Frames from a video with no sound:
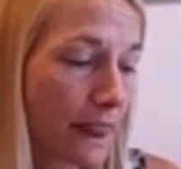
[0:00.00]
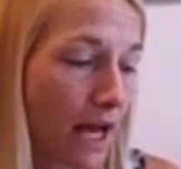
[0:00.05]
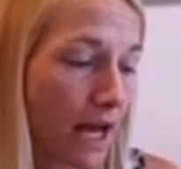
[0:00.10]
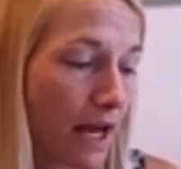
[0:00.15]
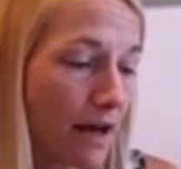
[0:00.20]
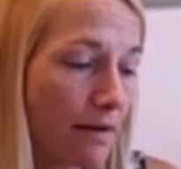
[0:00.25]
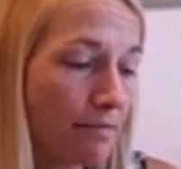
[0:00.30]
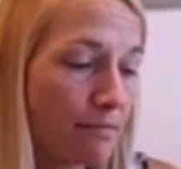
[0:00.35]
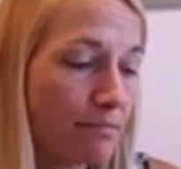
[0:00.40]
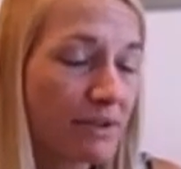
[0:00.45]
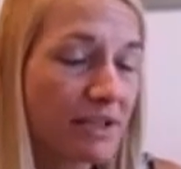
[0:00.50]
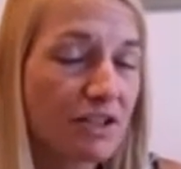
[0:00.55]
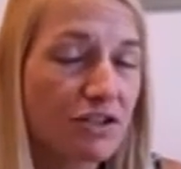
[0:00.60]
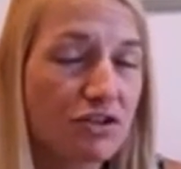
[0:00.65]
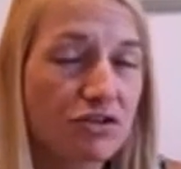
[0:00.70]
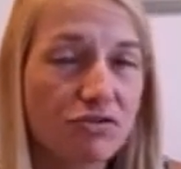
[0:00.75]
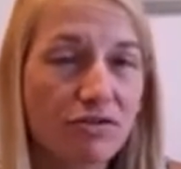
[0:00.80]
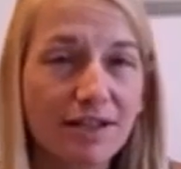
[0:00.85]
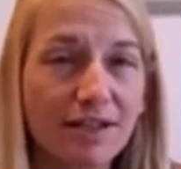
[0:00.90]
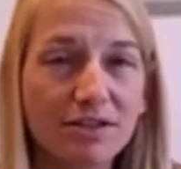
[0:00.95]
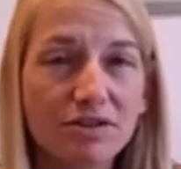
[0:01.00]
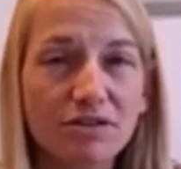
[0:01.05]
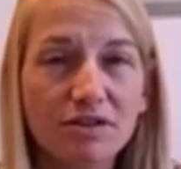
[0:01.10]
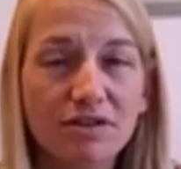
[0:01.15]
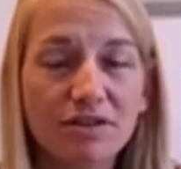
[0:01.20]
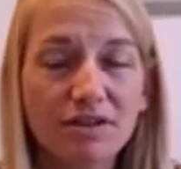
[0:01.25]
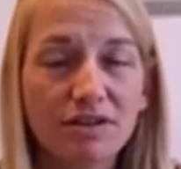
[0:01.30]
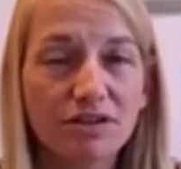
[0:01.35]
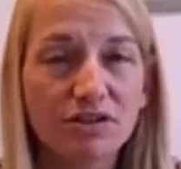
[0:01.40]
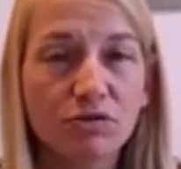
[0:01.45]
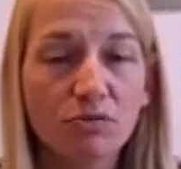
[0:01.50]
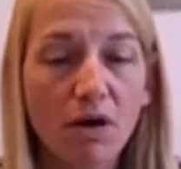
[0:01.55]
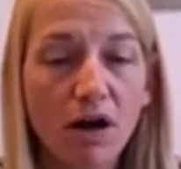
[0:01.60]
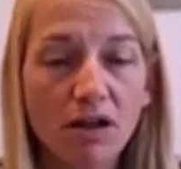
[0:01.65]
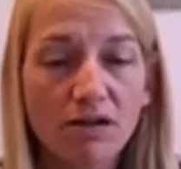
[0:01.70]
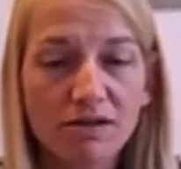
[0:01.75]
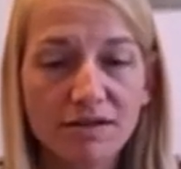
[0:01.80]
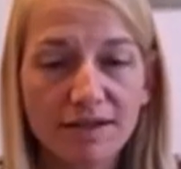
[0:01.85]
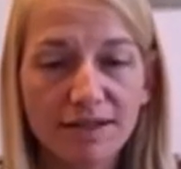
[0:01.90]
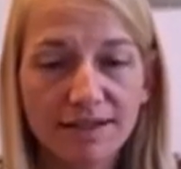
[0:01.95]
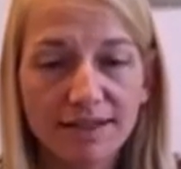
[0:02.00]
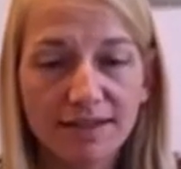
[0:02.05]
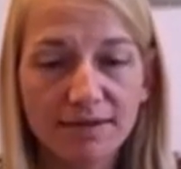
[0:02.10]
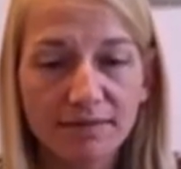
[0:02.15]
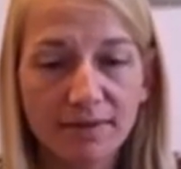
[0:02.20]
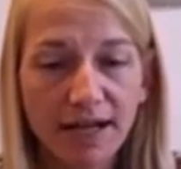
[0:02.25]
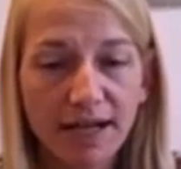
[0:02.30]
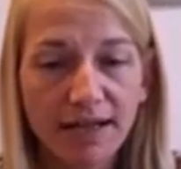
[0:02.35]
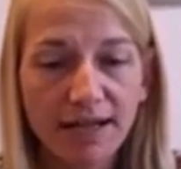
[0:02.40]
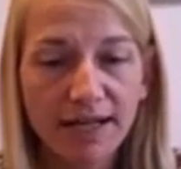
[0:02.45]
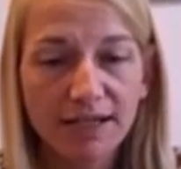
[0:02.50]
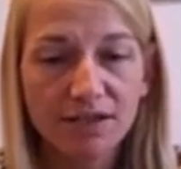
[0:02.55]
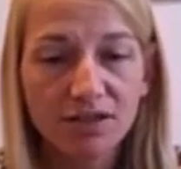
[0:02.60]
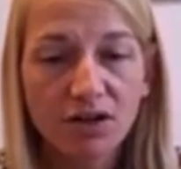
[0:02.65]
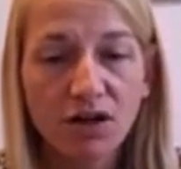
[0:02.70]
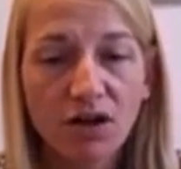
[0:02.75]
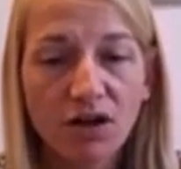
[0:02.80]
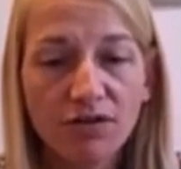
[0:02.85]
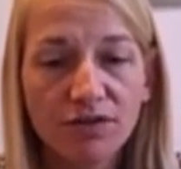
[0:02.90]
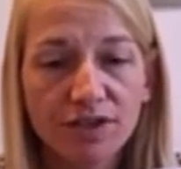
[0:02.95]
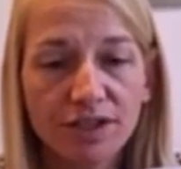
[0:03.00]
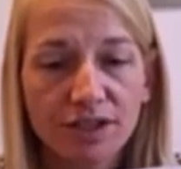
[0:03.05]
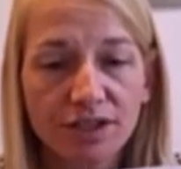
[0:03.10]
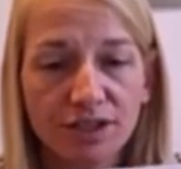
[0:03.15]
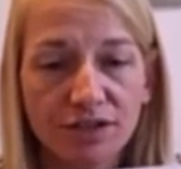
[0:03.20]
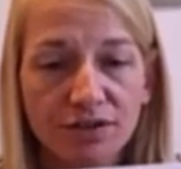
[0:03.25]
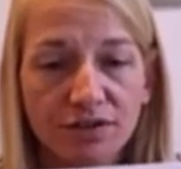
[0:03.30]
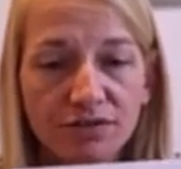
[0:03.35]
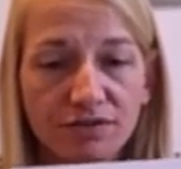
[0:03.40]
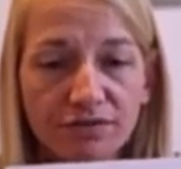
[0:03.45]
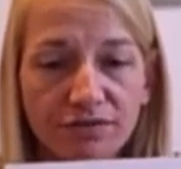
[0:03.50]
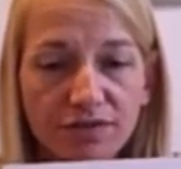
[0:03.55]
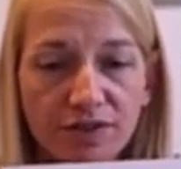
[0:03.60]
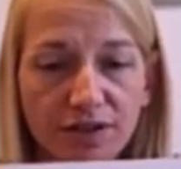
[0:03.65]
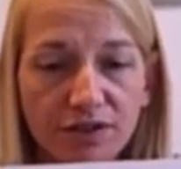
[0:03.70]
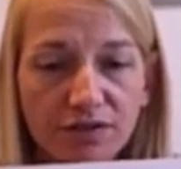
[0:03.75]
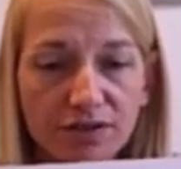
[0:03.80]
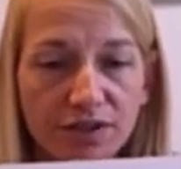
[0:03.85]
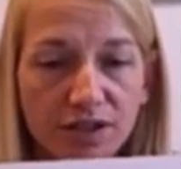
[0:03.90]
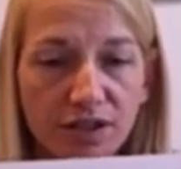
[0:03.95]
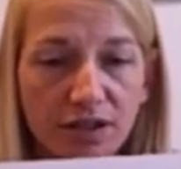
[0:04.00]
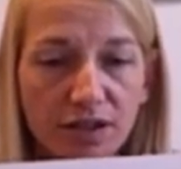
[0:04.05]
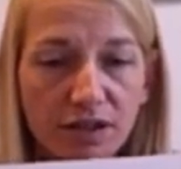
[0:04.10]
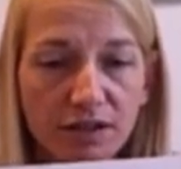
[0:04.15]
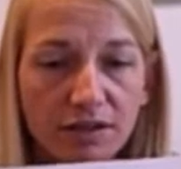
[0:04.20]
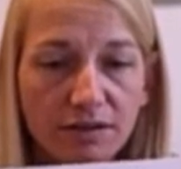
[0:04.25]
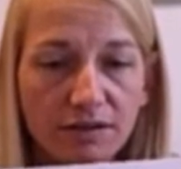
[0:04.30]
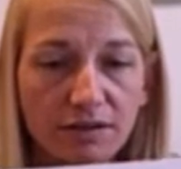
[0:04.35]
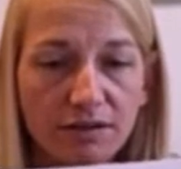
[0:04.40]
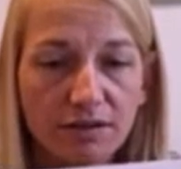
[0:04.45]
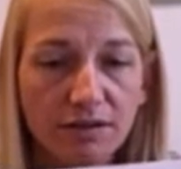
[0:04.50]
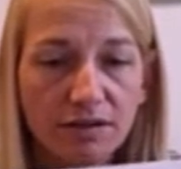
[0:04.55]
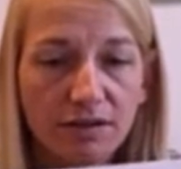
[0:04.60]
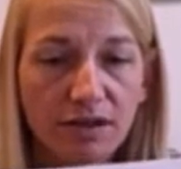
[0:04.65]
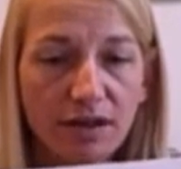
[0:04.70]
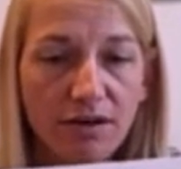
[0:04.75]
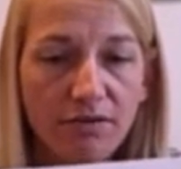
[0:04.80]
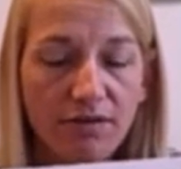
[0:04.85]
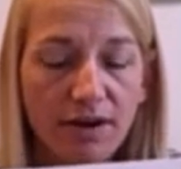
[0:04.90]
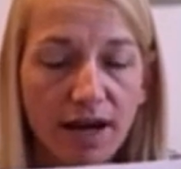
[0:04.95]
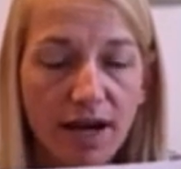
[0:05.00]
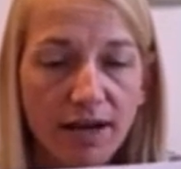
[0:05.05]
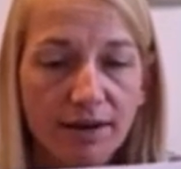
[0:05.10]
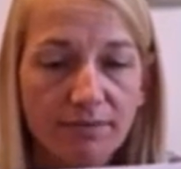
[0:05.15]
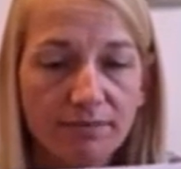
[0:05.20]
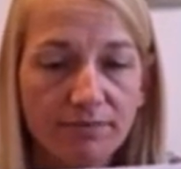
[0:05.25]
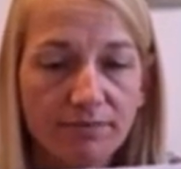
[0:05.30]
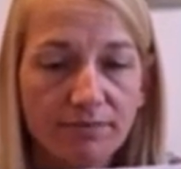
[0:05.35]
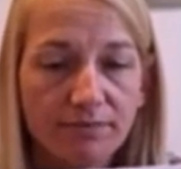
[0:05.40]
Um, but the trick to, to all of this is what I like to call the you filter, right?